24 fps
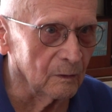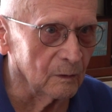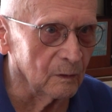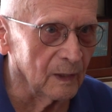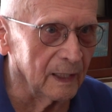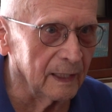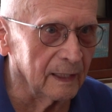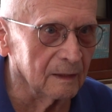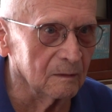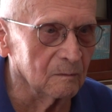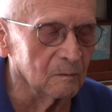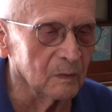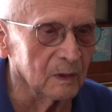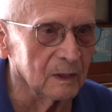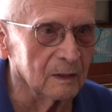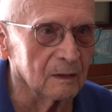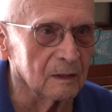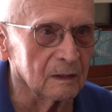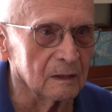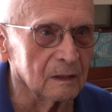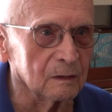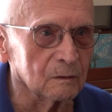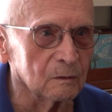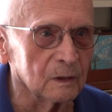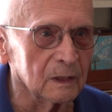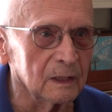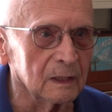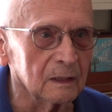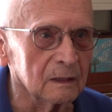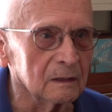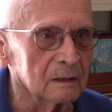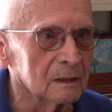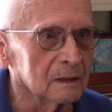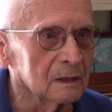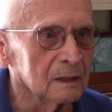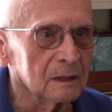although I hadn't been to
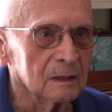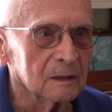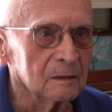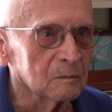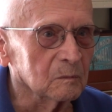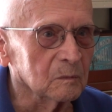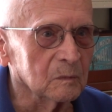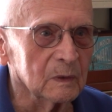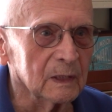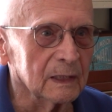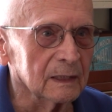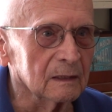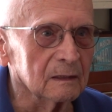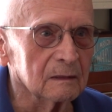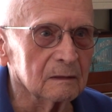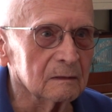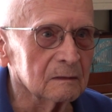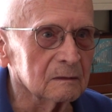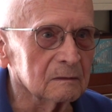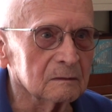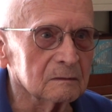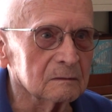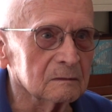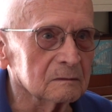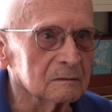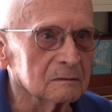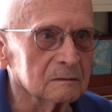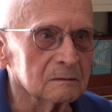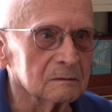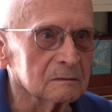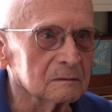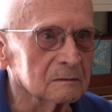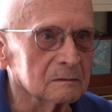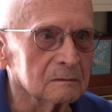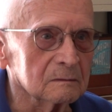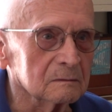Korea, but
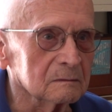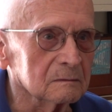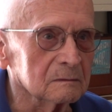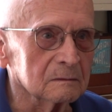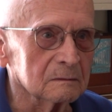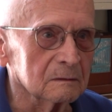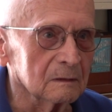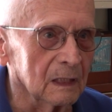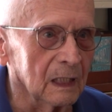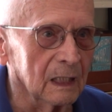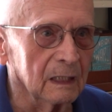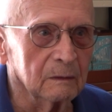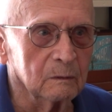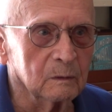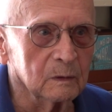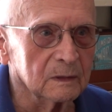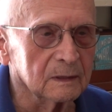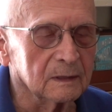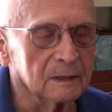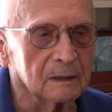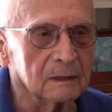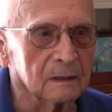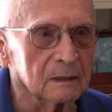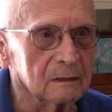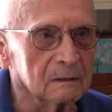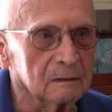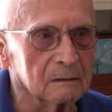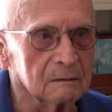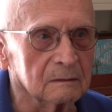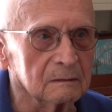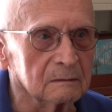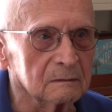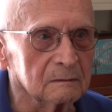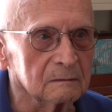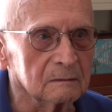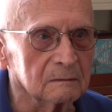I was
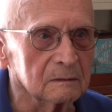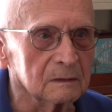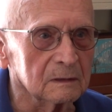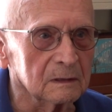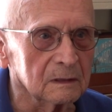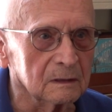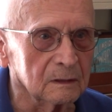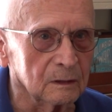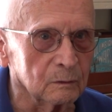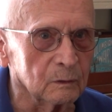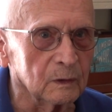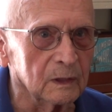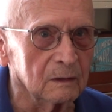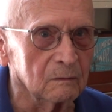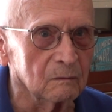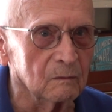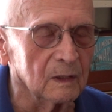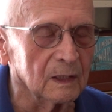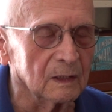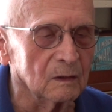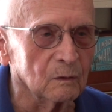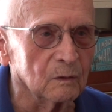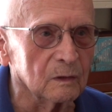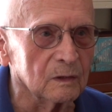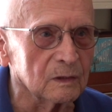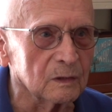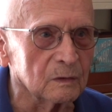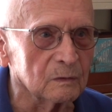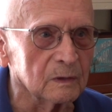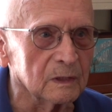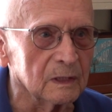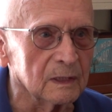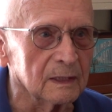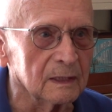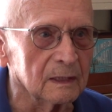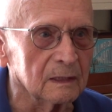there. The Korean
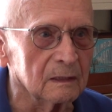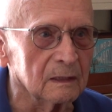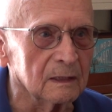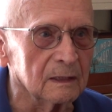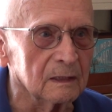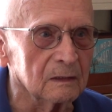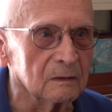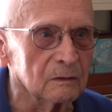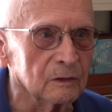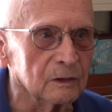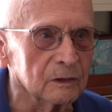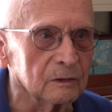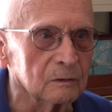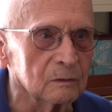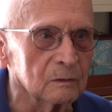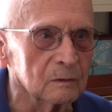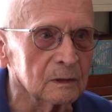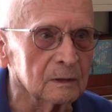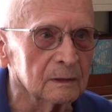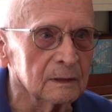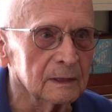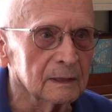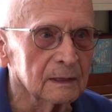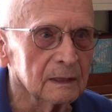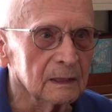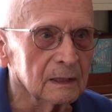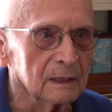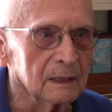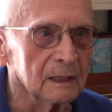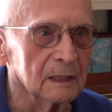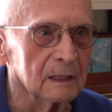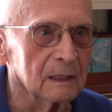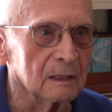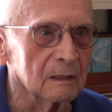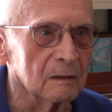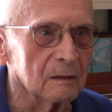veterans were there then too,
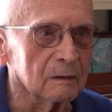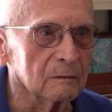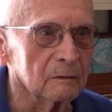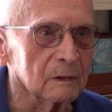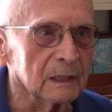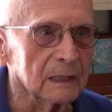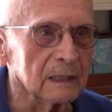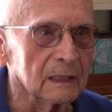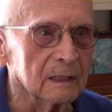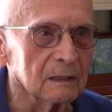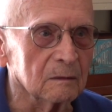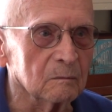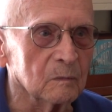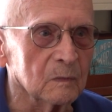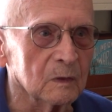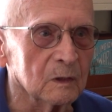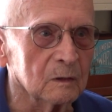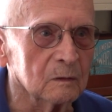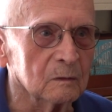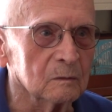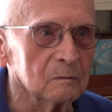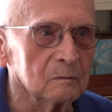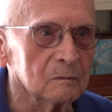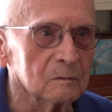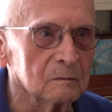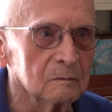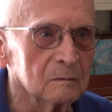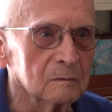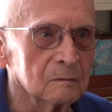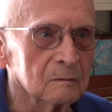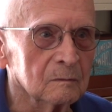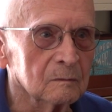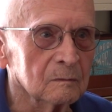that had already come home.